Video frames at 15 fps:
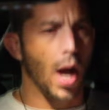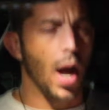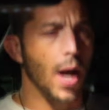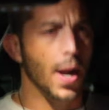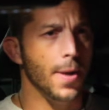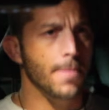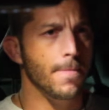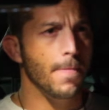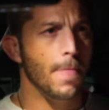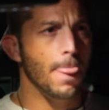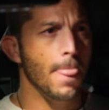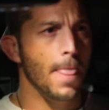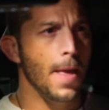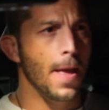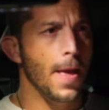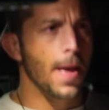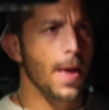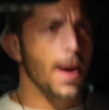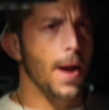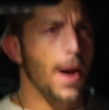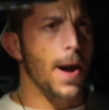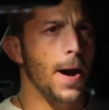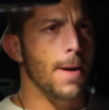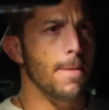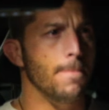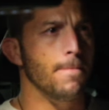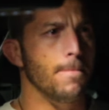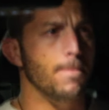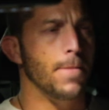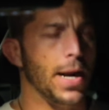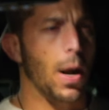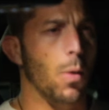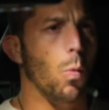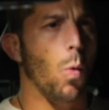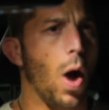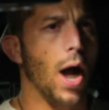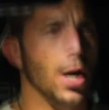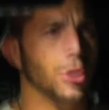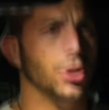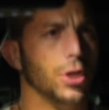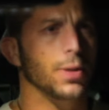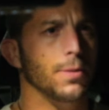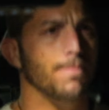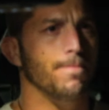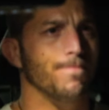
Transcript: on, but I watched